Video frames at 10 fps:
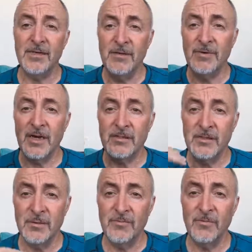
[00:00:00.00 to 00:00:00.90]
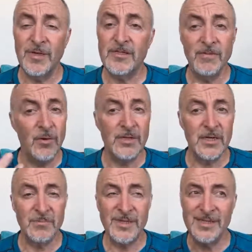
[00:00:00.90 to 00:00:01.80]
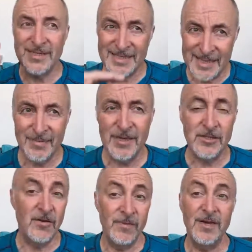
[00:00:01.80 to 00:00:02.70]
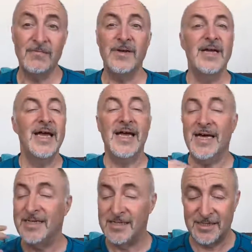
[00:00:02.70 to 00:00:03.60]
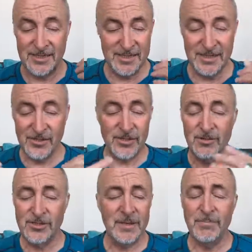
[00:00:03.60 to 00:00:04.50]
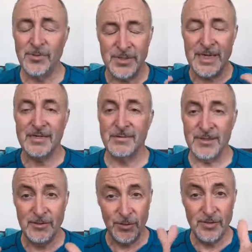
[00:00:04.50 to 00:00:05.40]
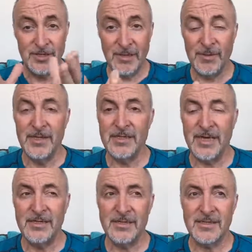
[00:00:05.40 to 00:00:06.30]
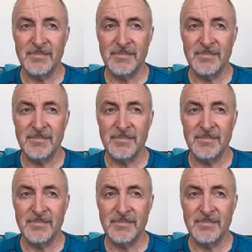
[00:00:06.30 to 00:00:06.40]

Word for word: You get to come from a place of wholeness. Because the thing about self love, and these are so simple things, I'm saying truth is simple in this sense.